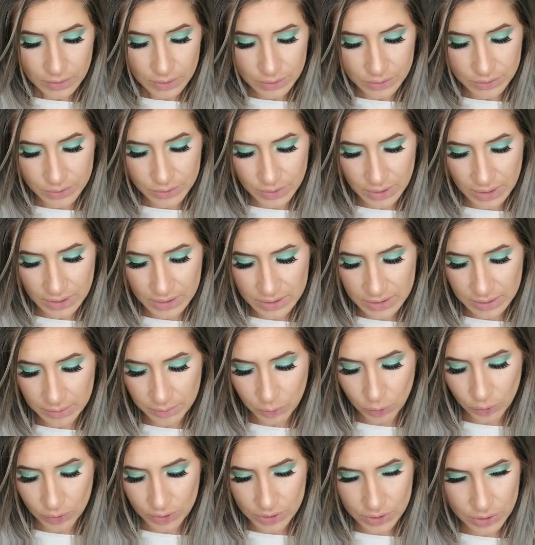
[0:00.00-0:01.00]
So next I'm
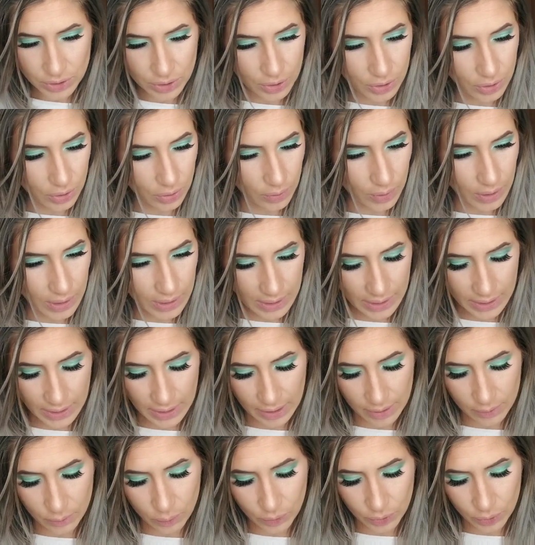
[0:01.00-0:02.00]
going to go
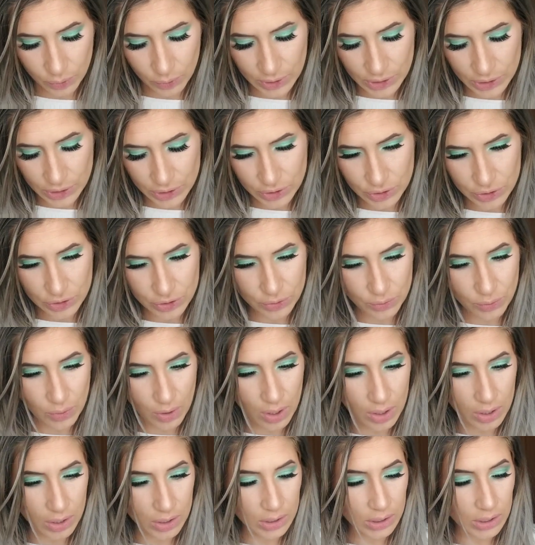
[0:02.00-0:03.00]
ahead, we're going to do
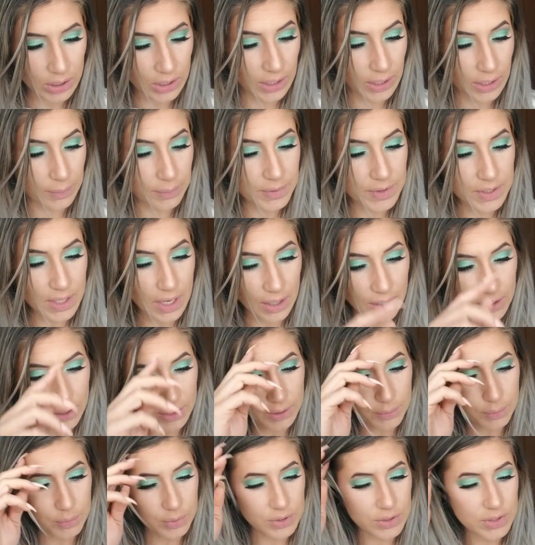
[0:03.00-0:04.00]
our lips. I already
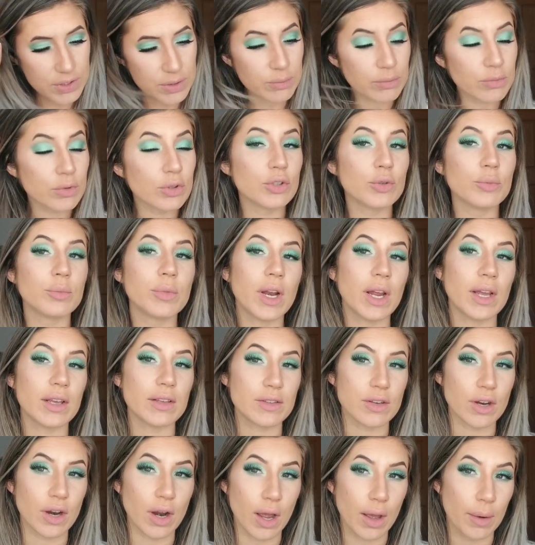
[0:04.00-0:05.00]
put some
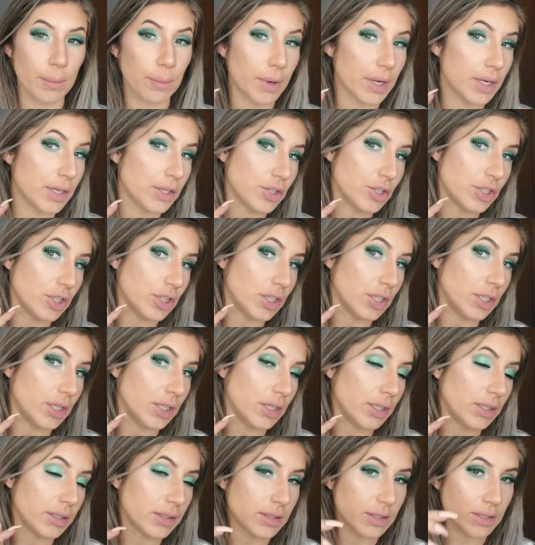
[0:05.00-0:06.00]
luminizer on my
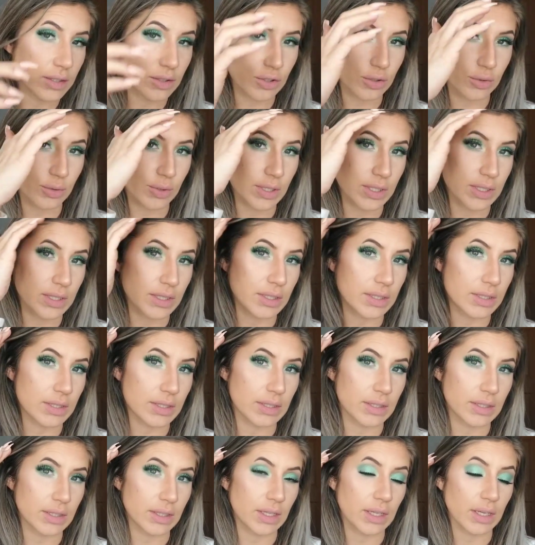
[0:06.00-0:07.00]
cheeks, as you can
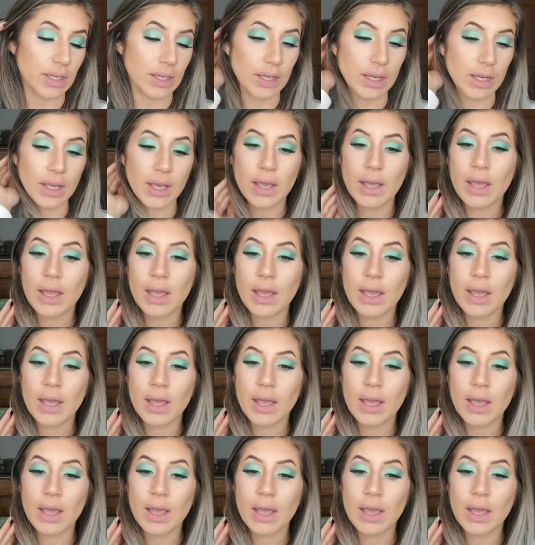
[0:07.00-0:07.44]
see.